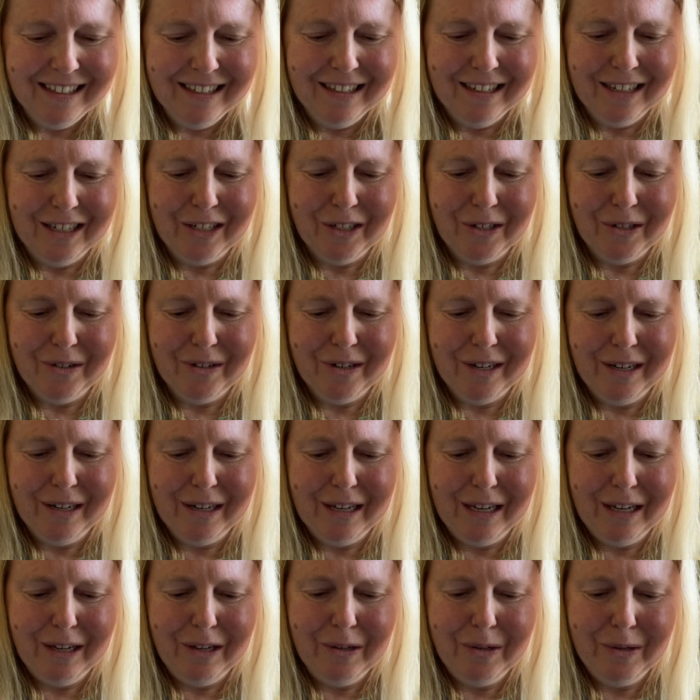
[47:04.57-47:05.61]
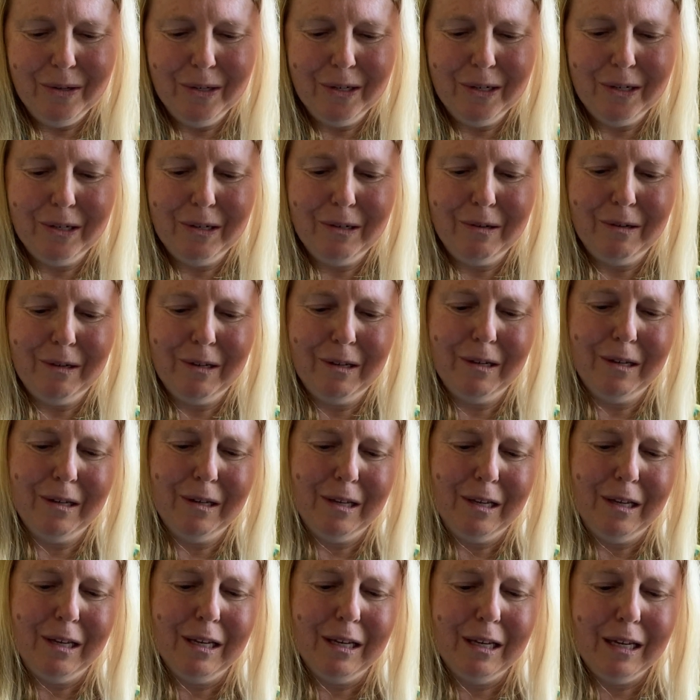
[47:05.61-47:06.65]
and try to get used to
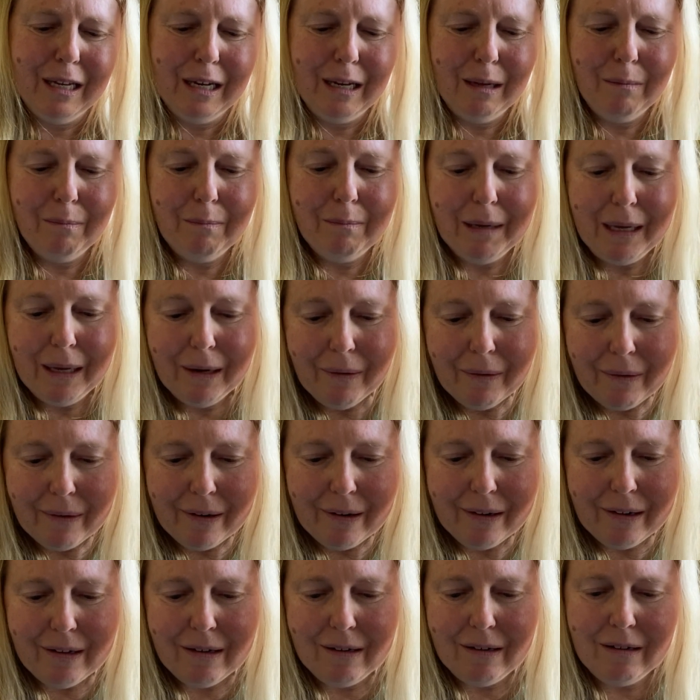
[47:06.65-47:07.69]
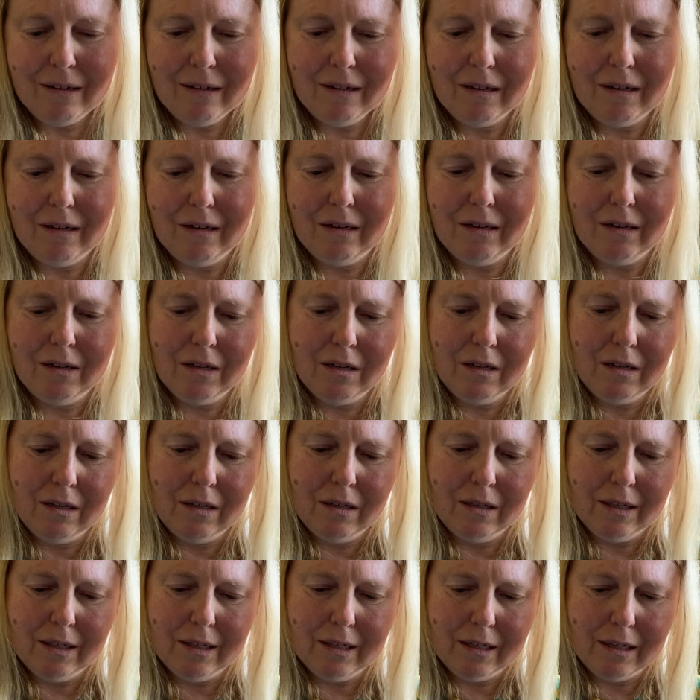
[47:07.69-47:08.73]
getting better at it
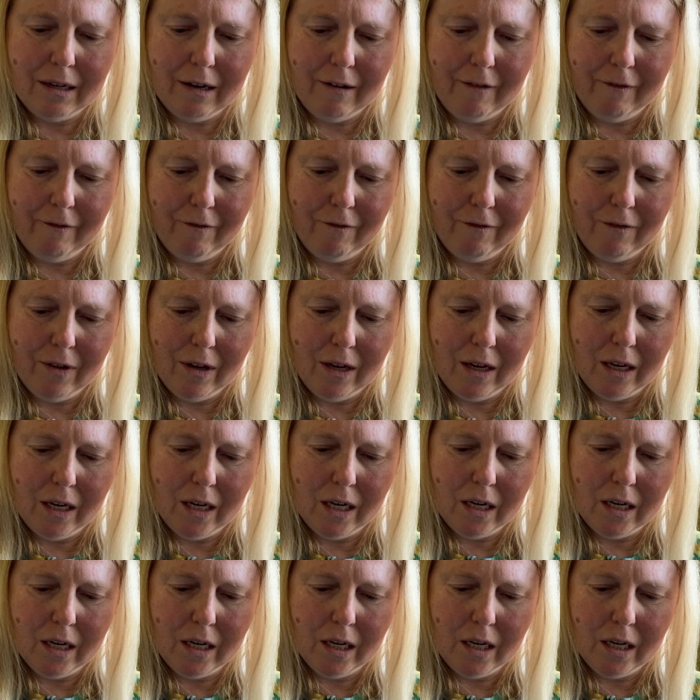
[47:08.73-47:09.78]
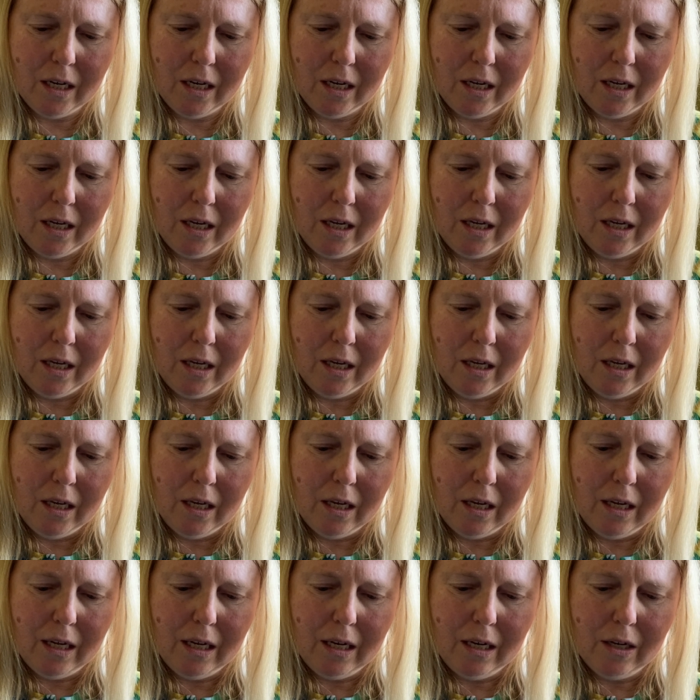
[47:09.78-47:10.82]
and stuff.
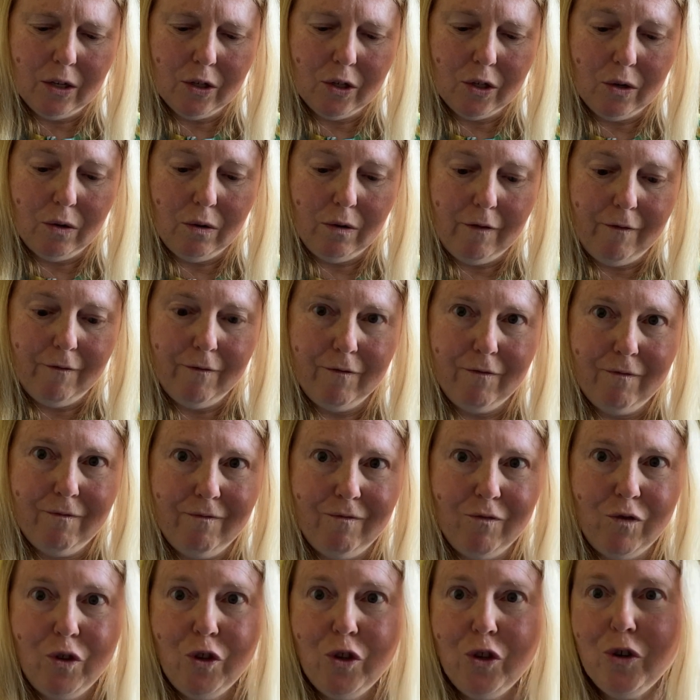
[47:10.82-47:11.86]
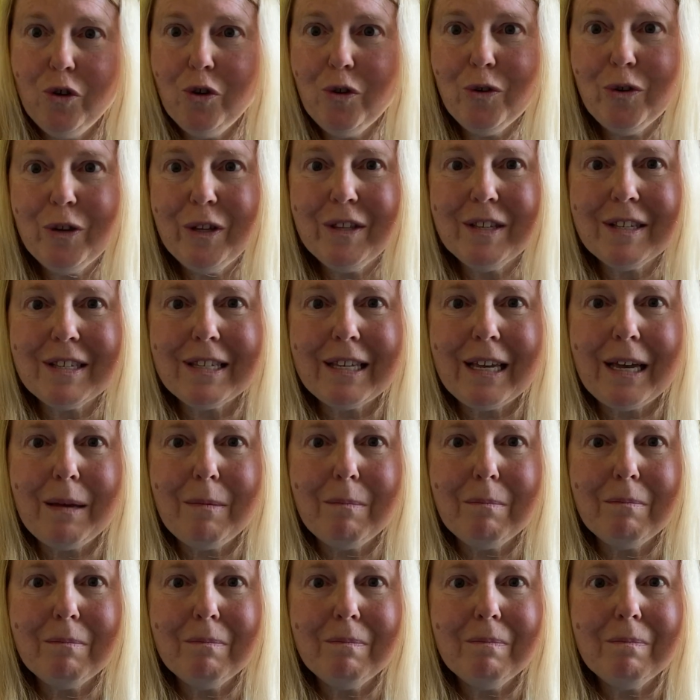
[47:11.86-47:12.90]
And so if you're in the
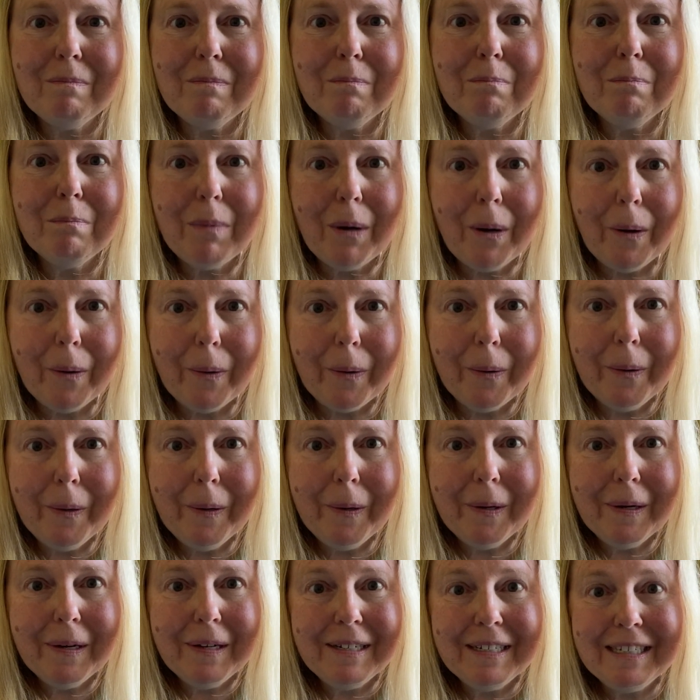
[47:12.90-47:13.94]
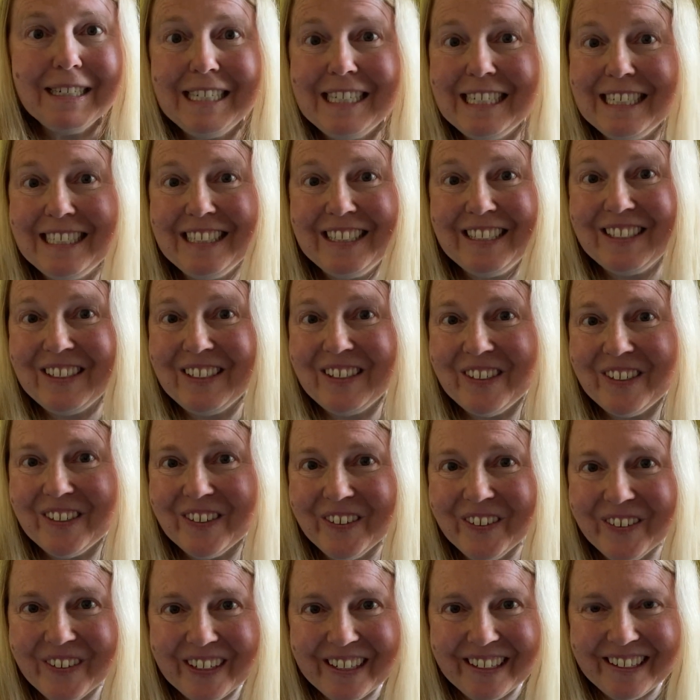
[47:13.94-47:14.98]
same boat, just
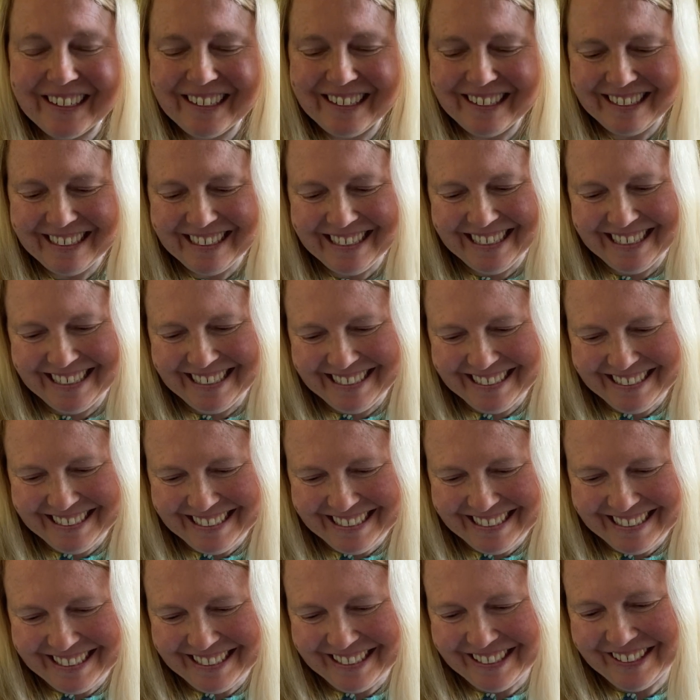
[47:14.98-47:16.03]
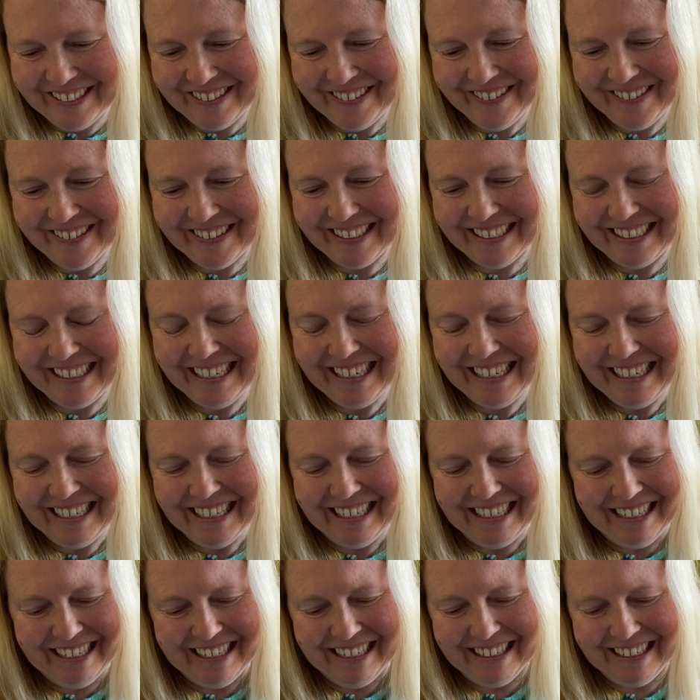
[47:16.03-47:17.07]
do it. Just do it.
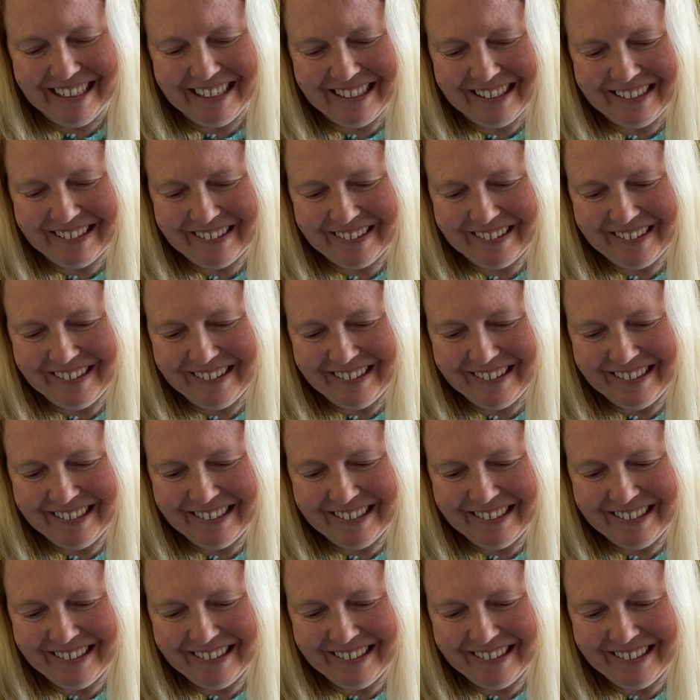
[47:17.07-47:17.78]
I don't know.